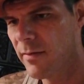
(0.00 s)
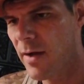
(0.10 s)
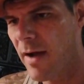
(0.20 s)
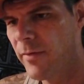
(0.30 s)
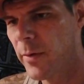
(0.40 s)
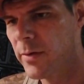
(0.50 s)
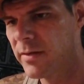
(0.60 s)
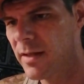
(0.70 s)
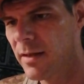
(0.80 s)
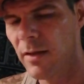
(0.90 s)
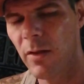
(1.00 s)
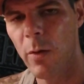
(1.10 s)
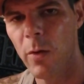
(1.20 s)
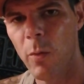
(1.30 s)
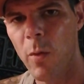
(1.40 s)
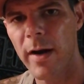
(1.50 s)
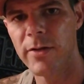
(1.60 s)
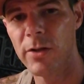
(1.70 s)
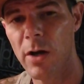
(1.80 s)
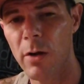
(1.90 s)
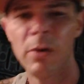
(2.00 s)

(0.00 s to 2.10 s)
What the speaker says: I've noticed that the lower the wattage you go,